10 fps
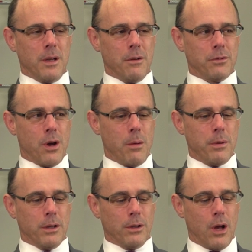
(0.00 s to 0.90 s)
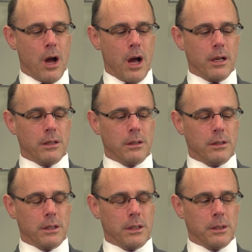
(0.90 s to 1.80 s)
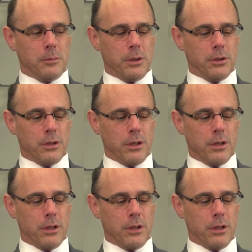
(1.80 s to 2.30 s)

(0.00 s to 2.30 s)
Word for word: have taught me a lot um, in,